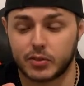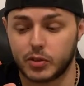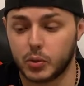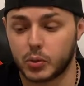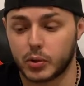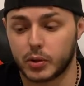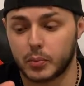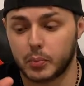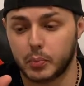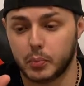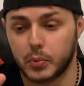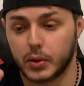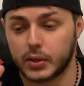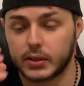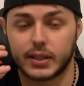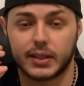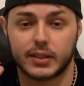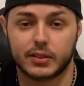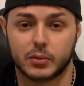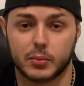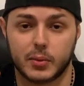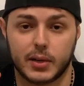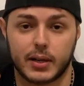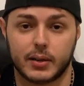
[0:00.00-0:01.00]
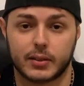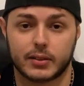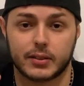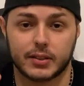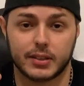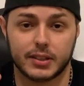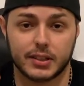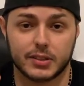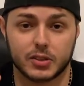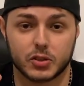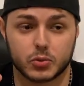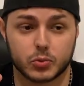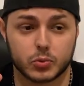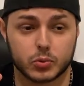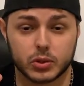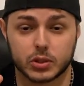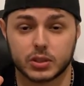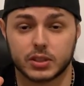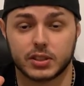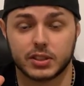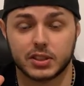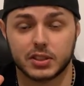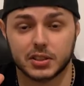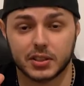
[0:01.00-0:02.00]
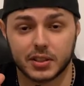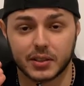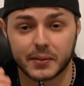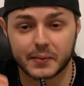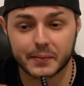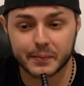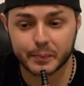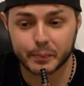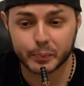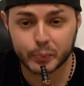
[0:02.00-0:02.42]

If you were to put that in your mouth, and it is really good.